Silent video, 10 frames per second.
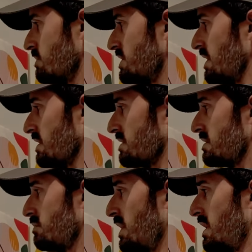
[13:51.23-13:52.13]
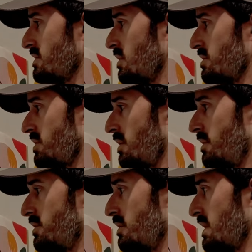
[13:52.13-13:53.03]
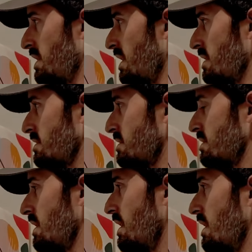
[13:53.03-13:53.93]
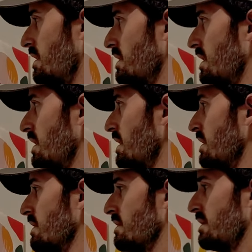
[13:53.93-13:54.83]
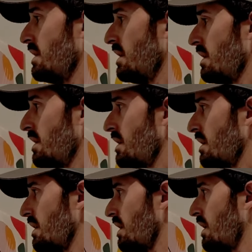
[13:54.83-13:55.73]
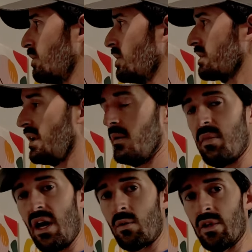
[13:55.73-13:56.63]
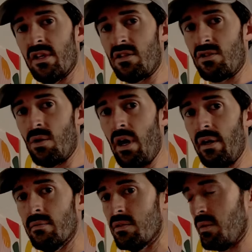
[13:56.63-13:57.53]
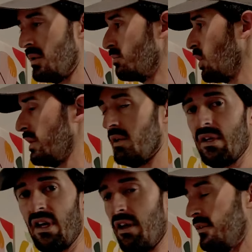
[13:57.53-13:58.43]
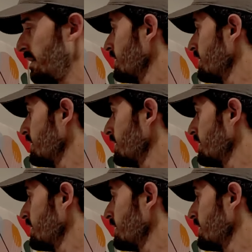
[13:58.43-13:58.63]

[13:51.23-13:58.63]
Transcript: 6 minutes or so doing this, and then I will cut back when this is dry, so I don't bore you to death.